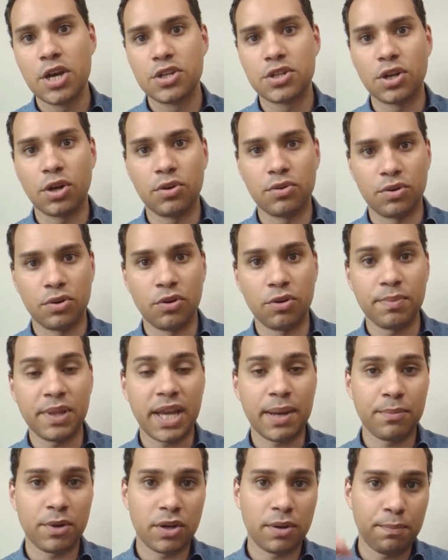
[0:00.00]
So
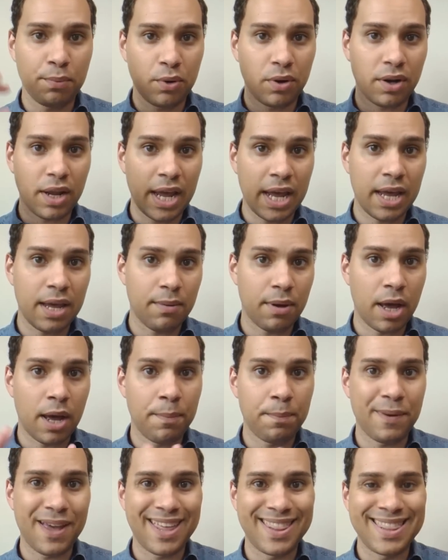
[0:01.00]
normally I'm going to put a,
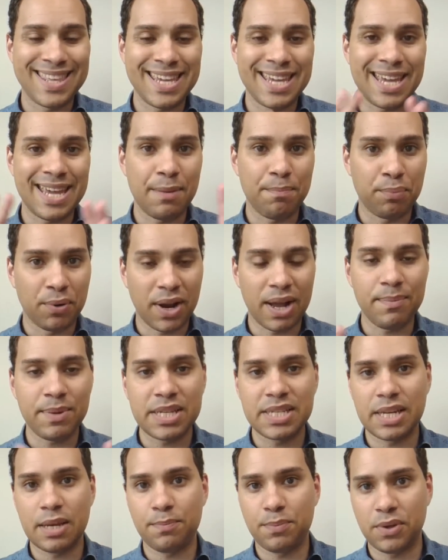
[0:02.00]
up the prime
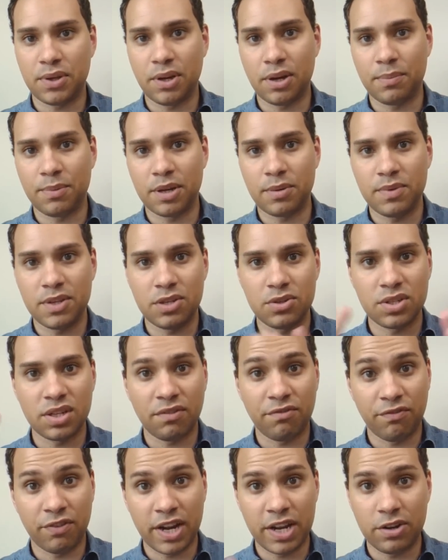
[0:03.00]
example here. I'm going to be
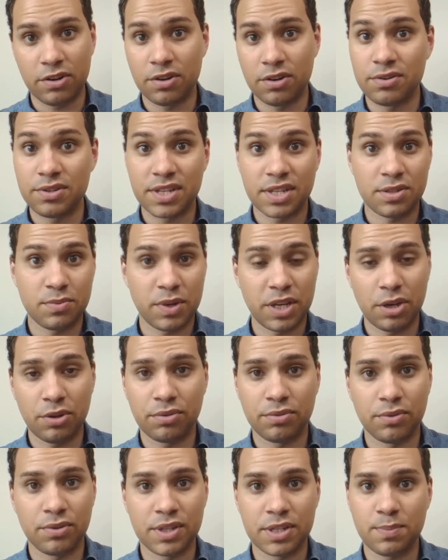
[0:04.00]
using Frank Kern's as we go
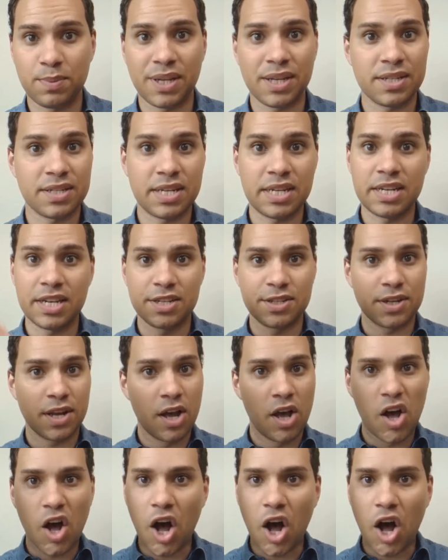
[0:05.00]
through this because he does